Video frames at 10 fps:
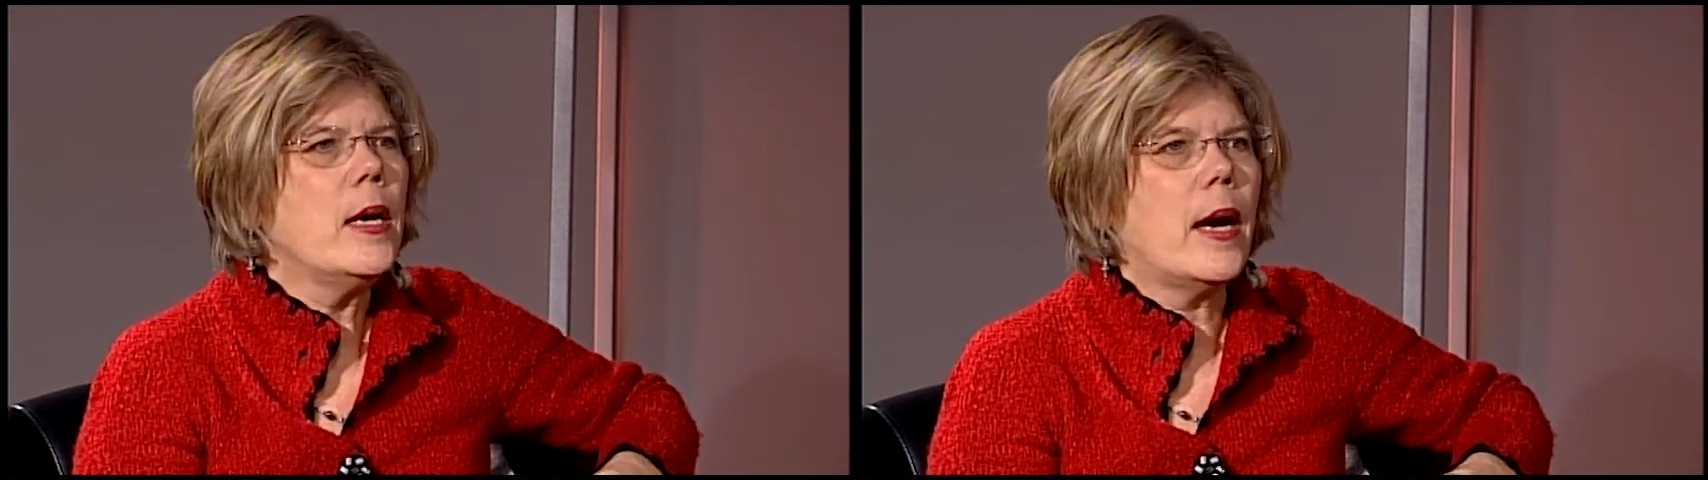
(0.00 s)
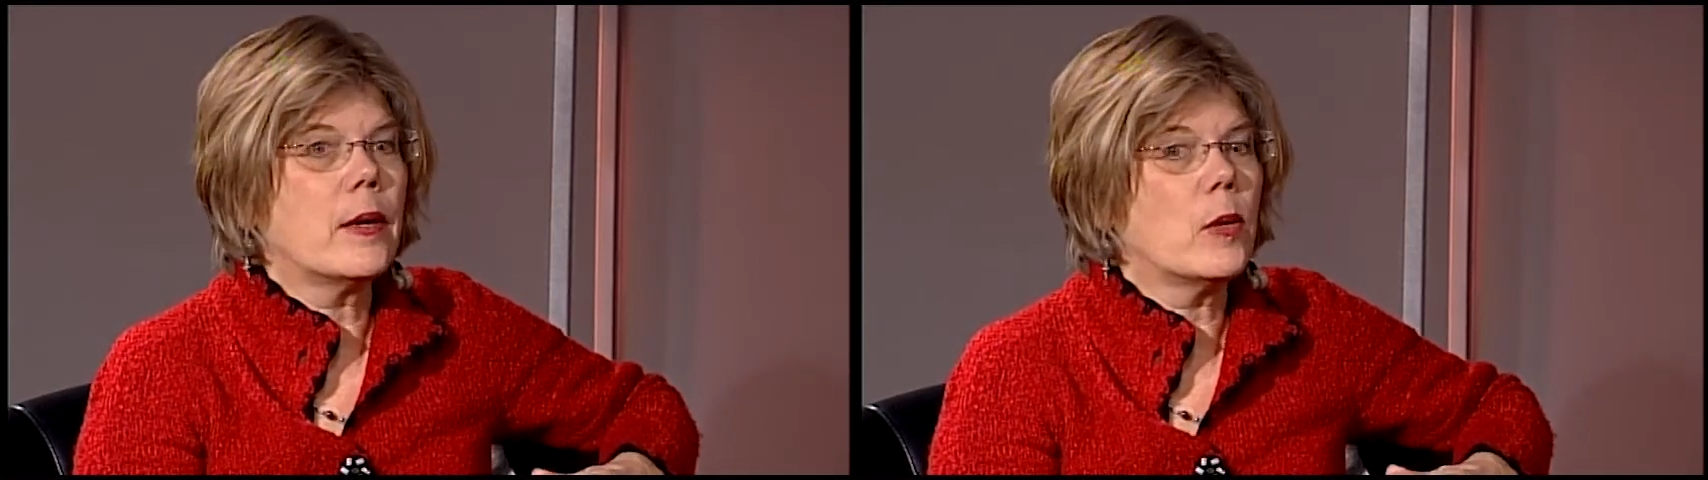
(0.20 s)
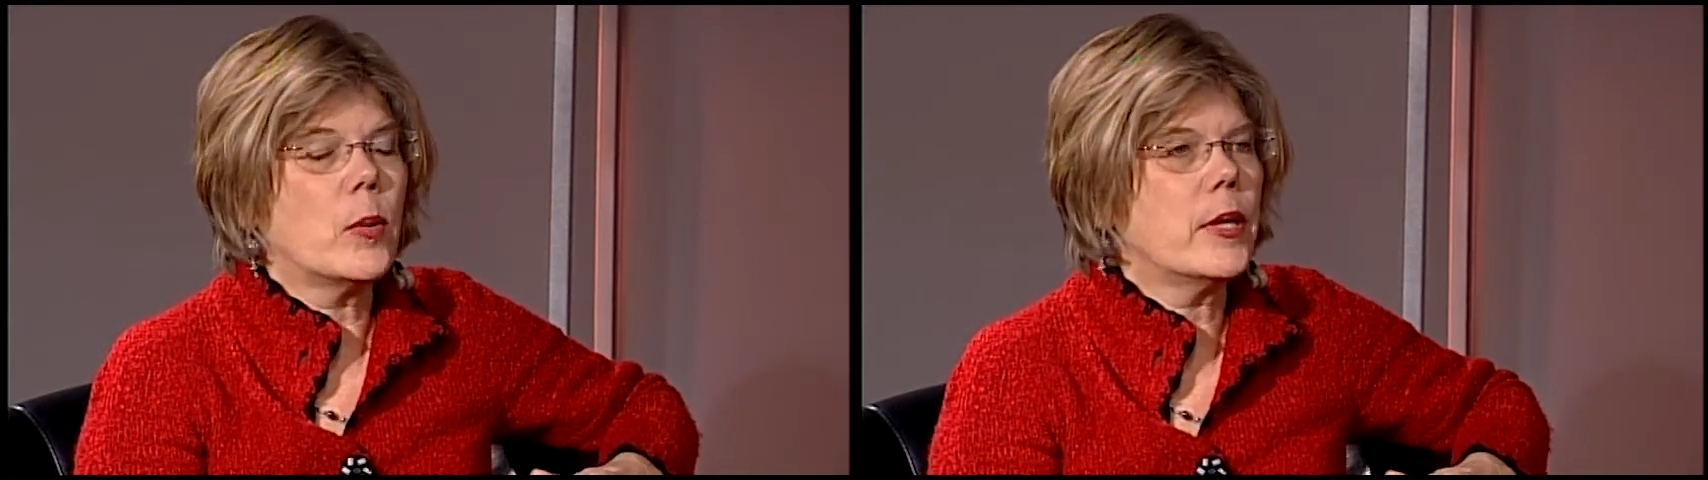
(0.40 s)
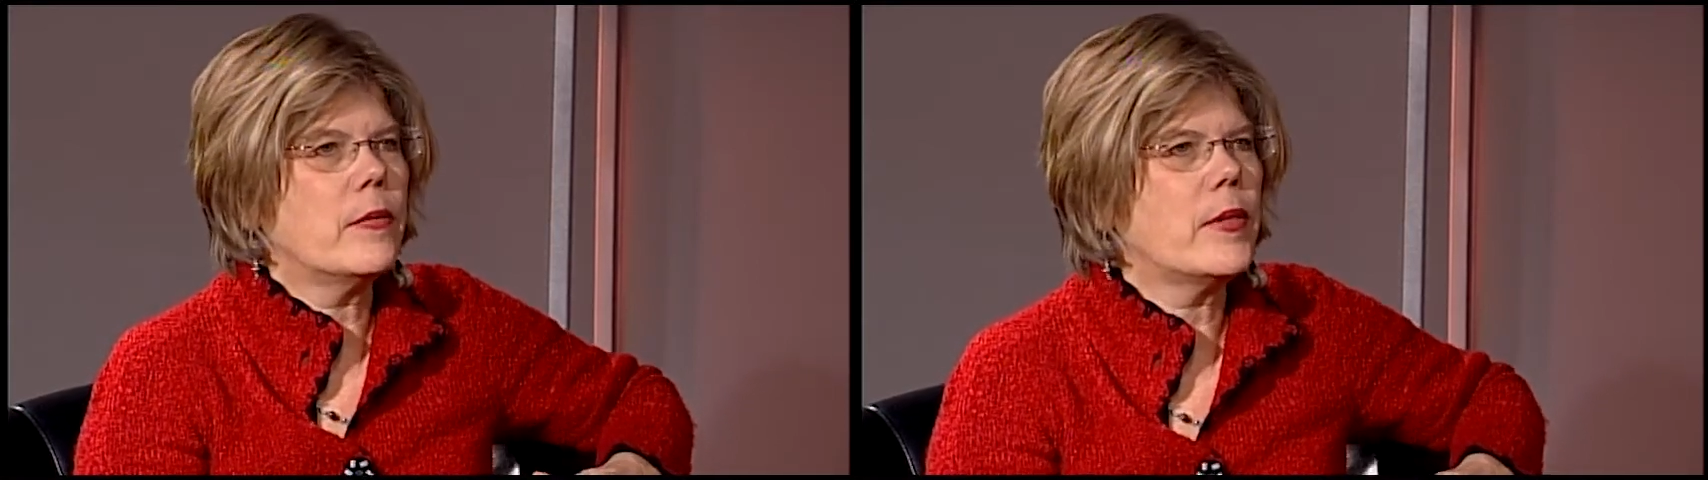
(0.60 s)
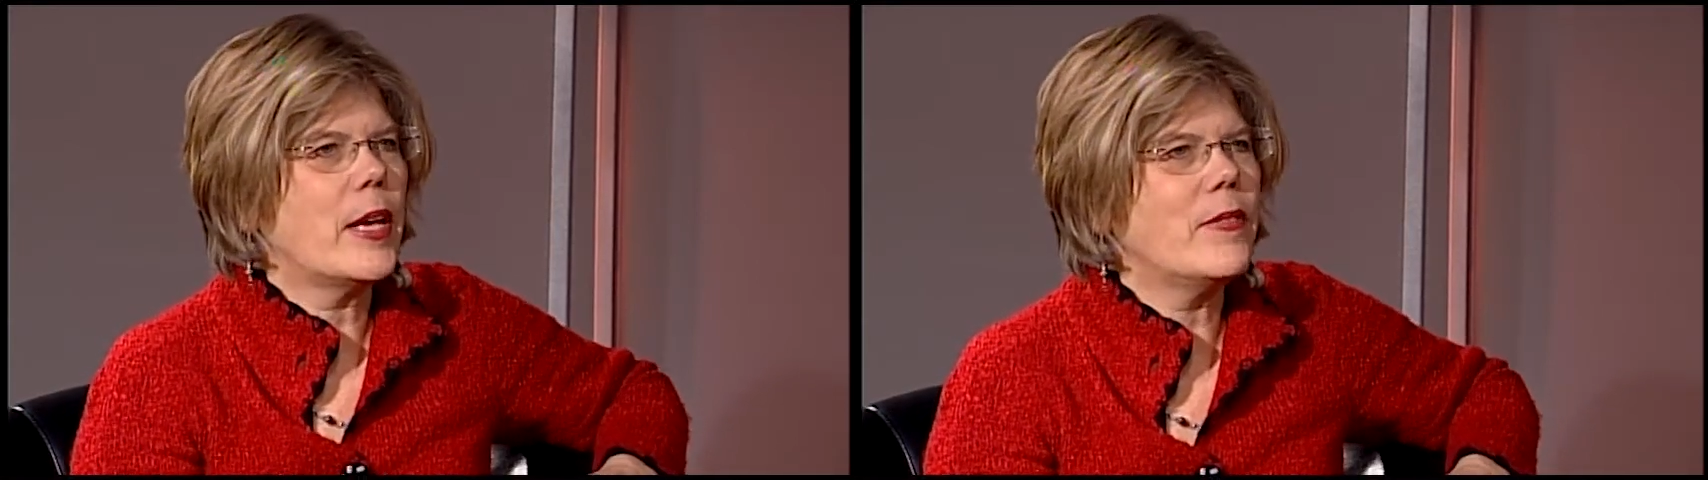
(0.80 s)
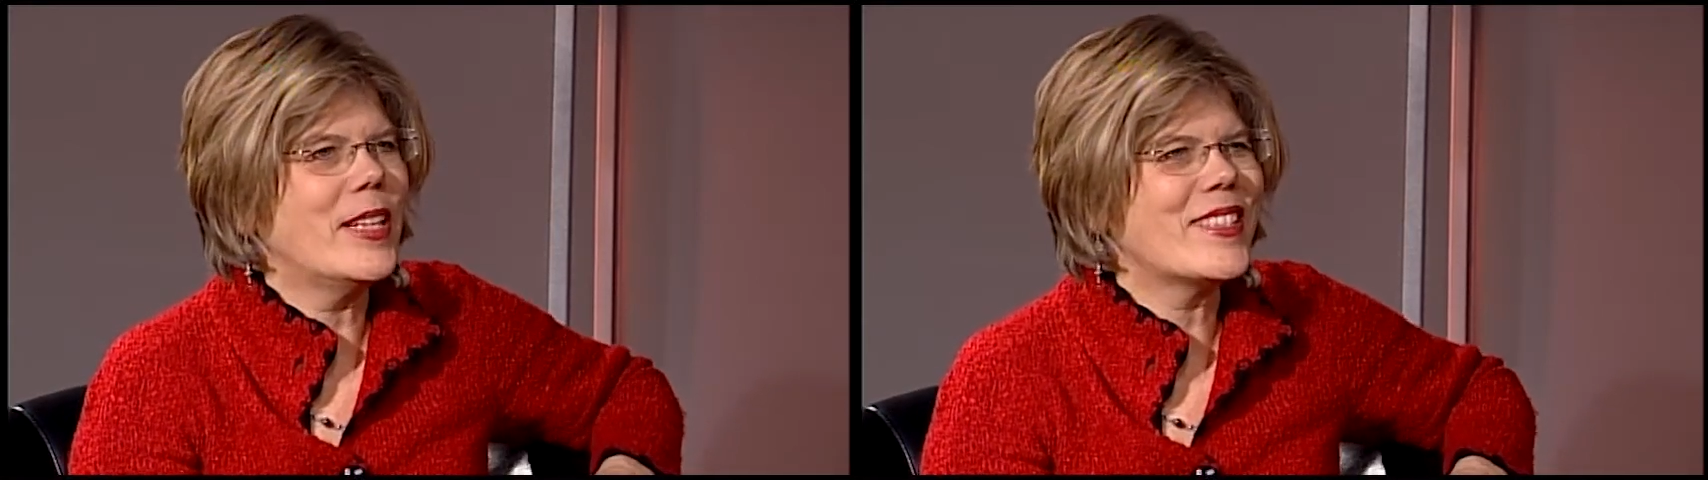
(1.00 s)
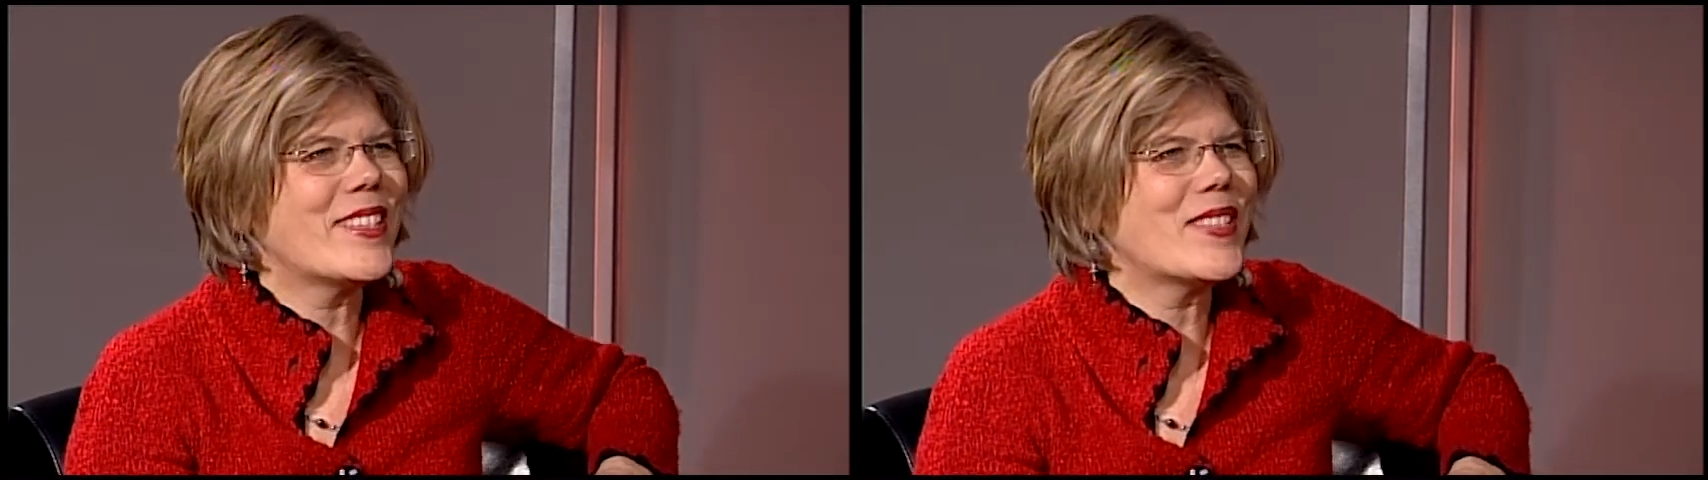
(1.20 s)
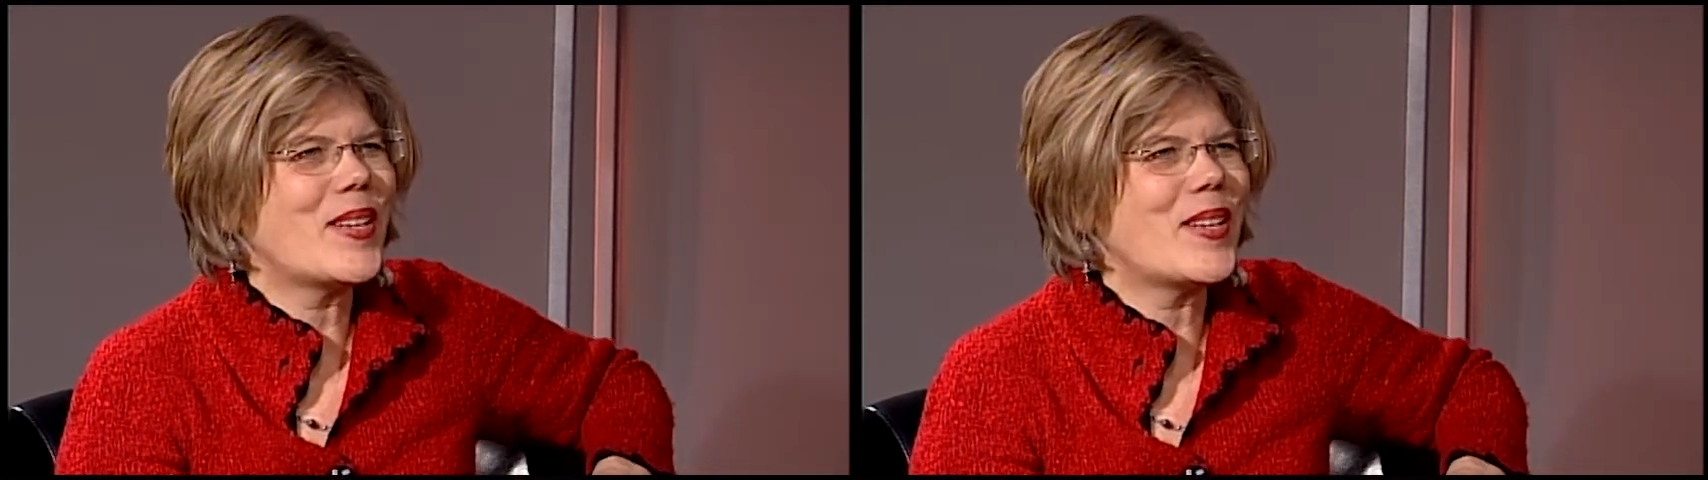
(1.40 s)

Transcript: I don't know where if they even exist